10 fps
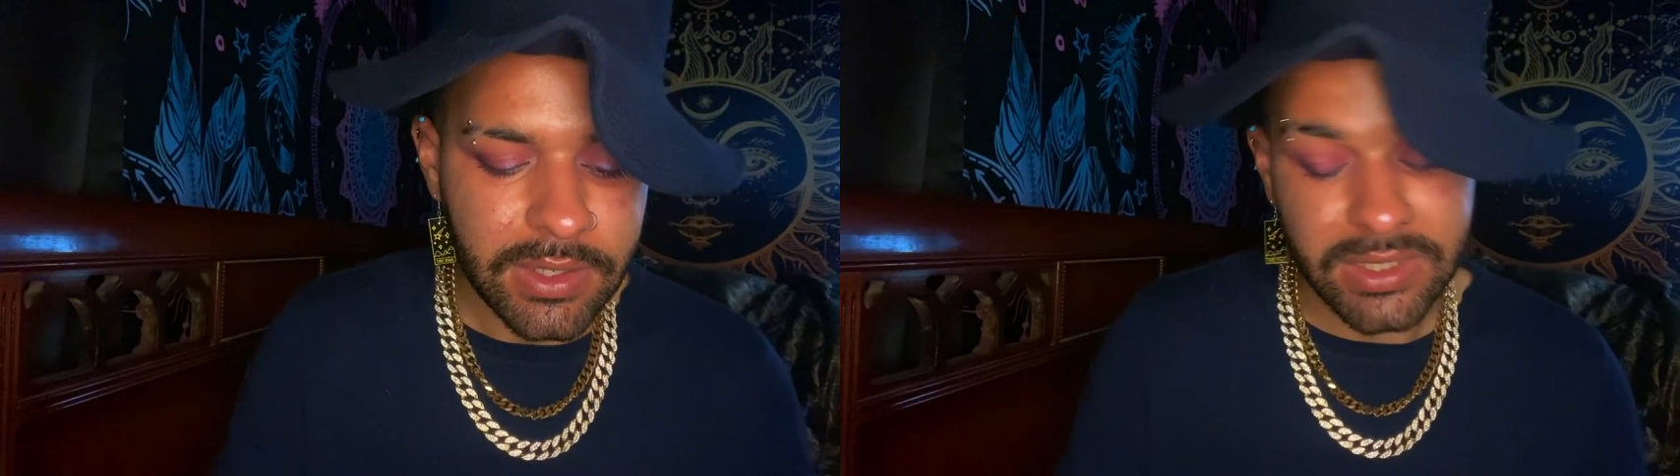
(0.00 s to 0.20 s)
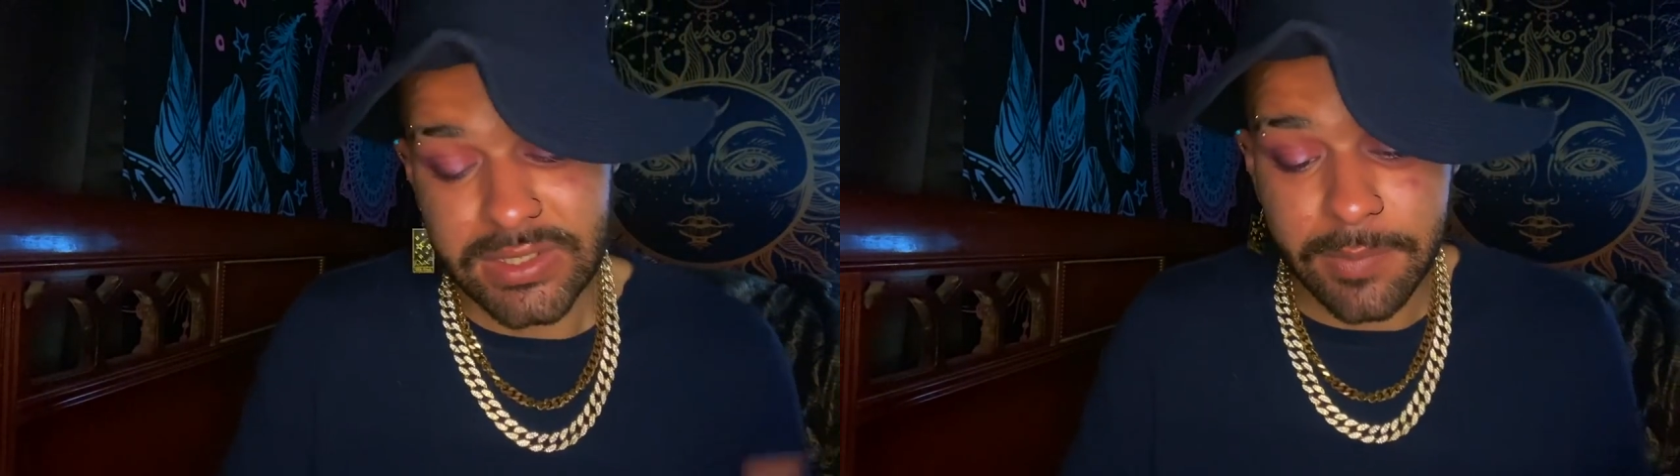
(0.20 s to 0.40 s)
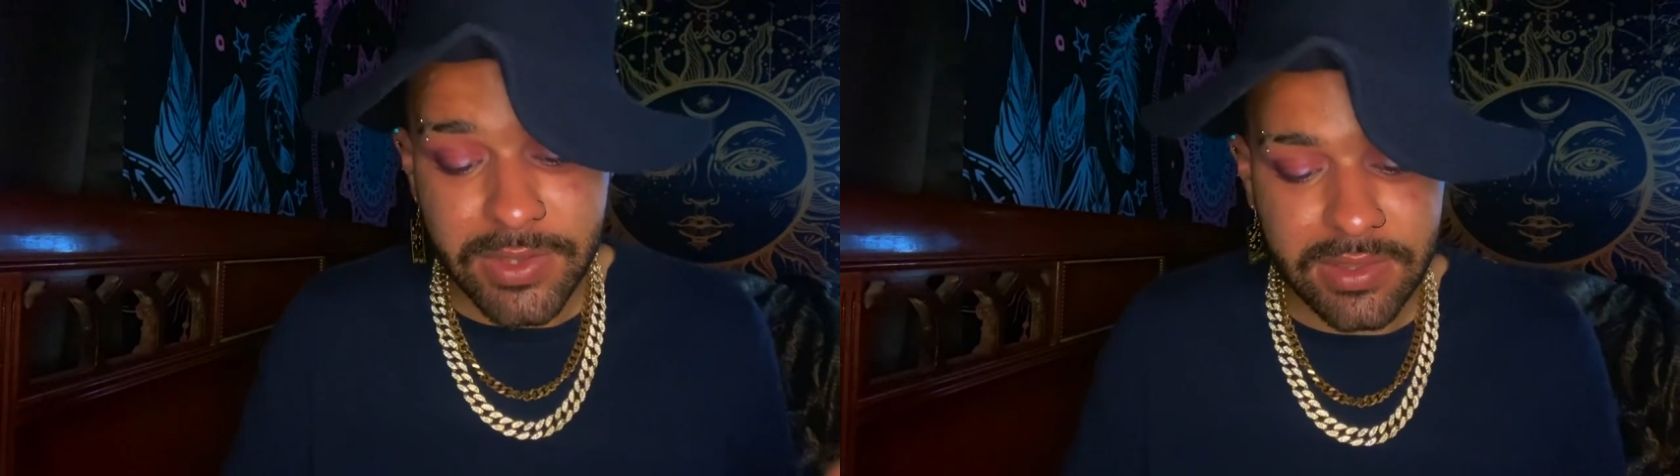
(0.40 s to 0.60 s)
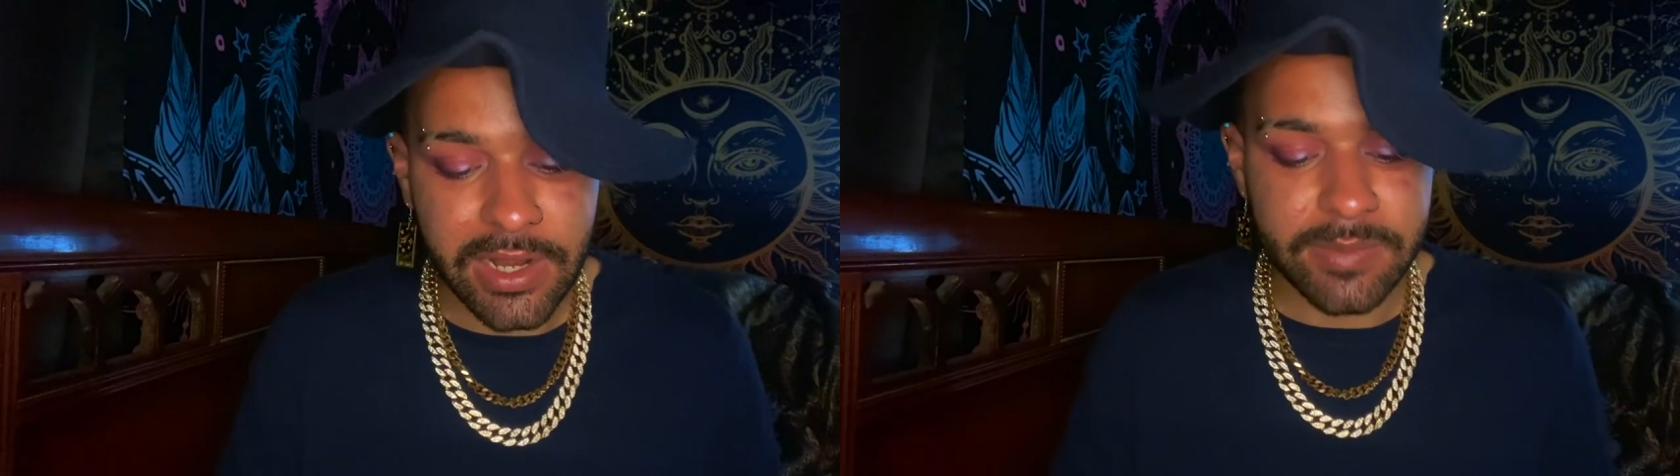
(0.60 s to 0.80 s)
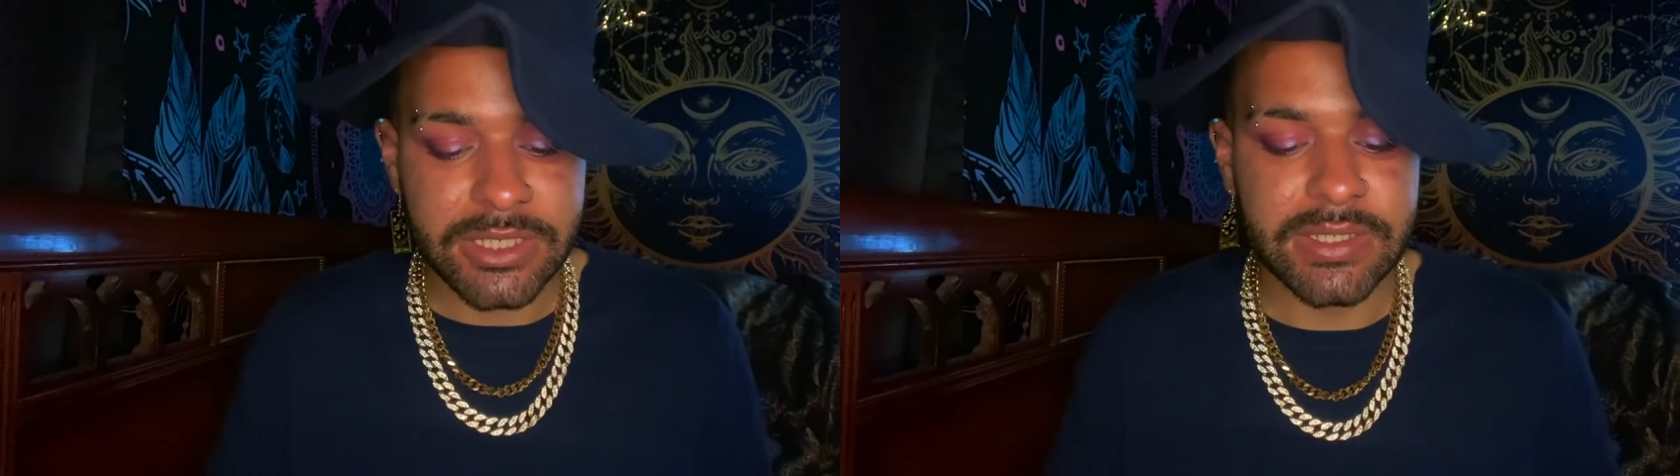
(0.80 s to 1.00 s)
is something
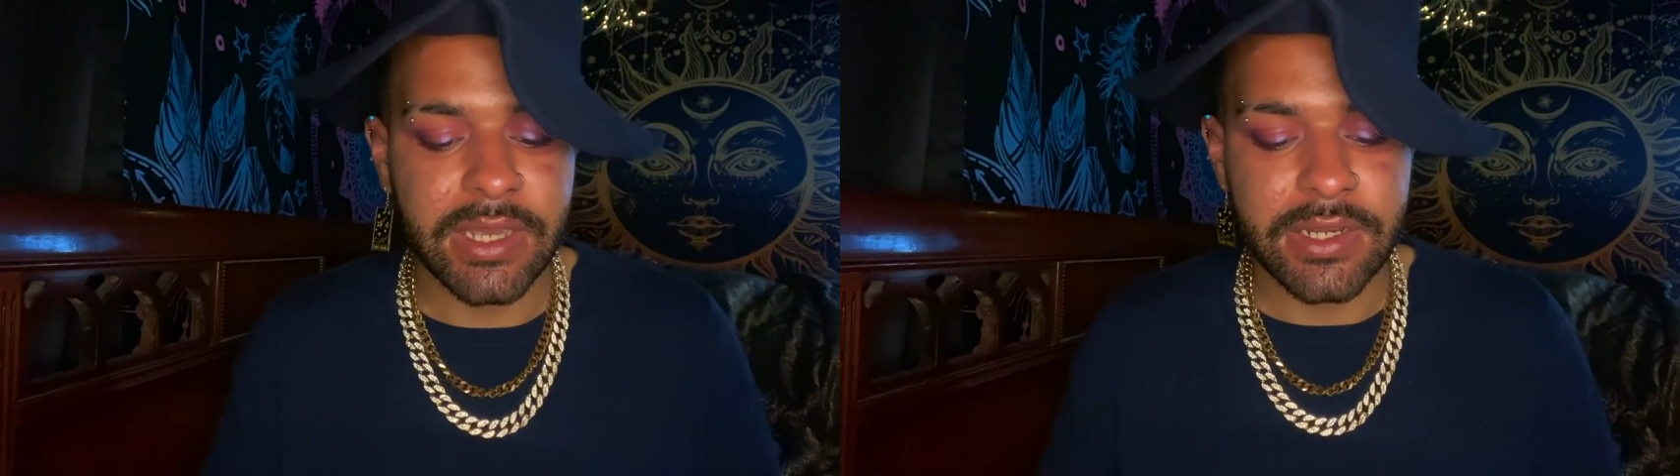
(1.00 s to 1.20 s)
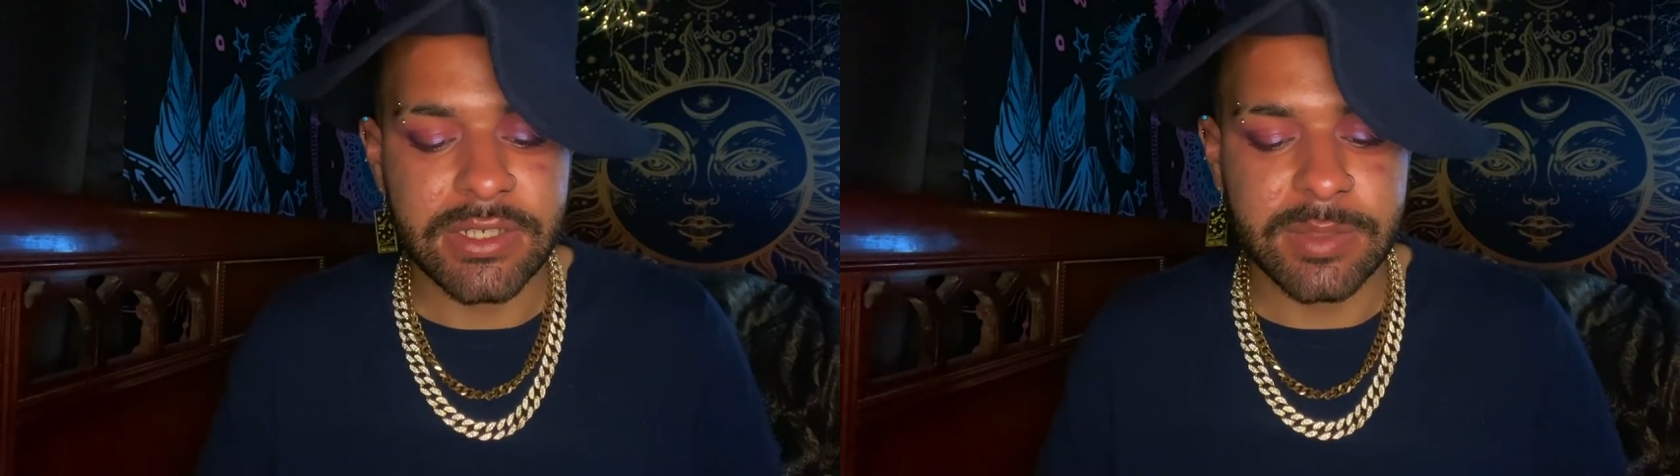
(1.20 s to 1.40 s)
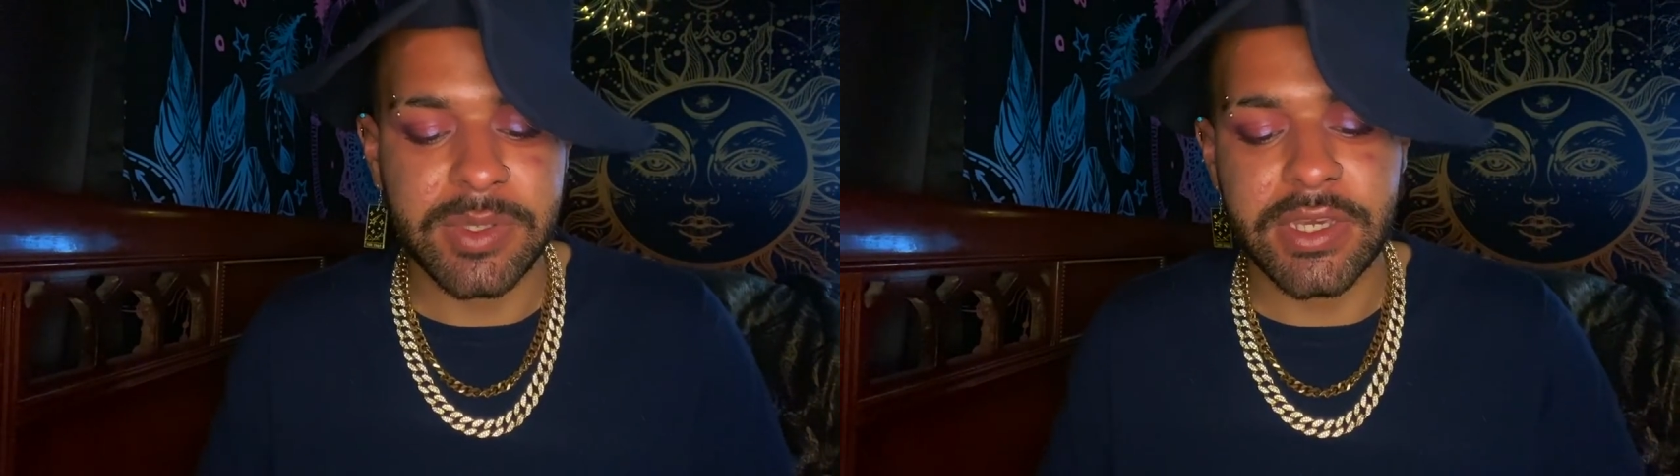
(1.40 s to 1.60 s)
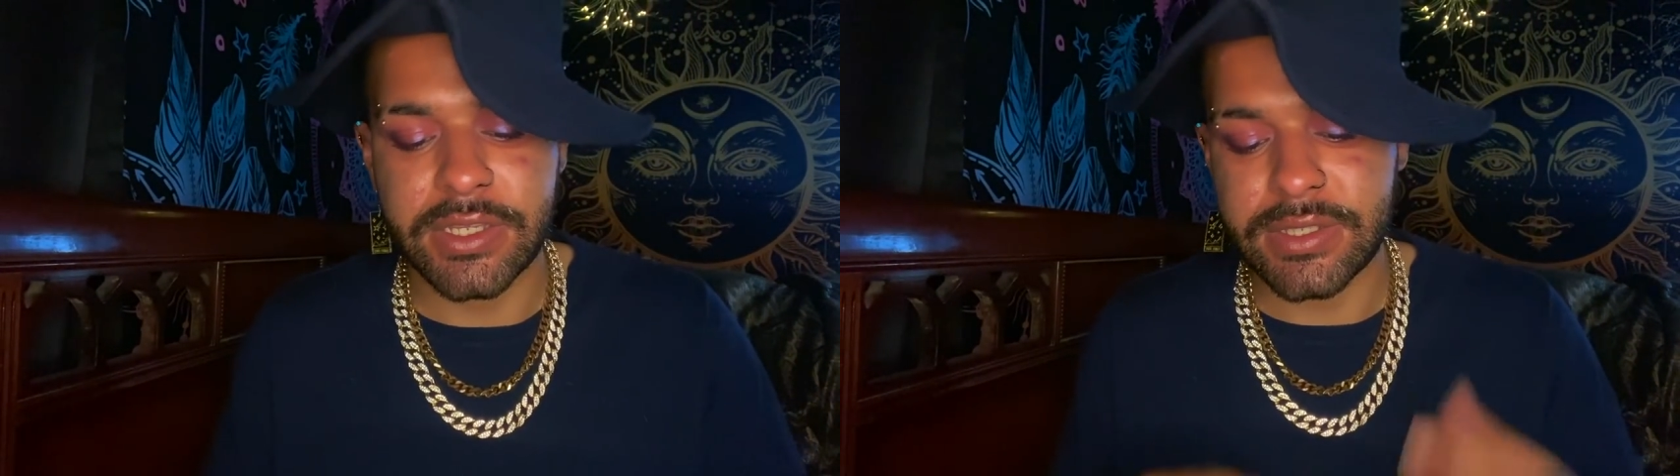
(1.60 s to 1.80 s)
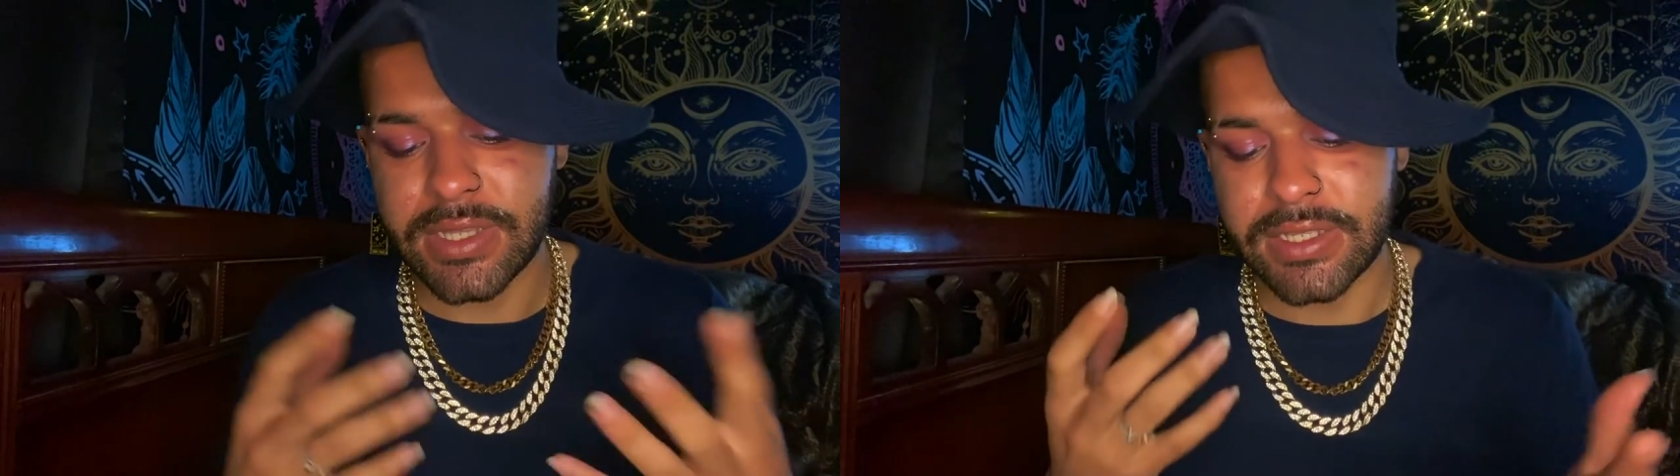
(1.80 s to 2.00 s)
that I'm just getting just because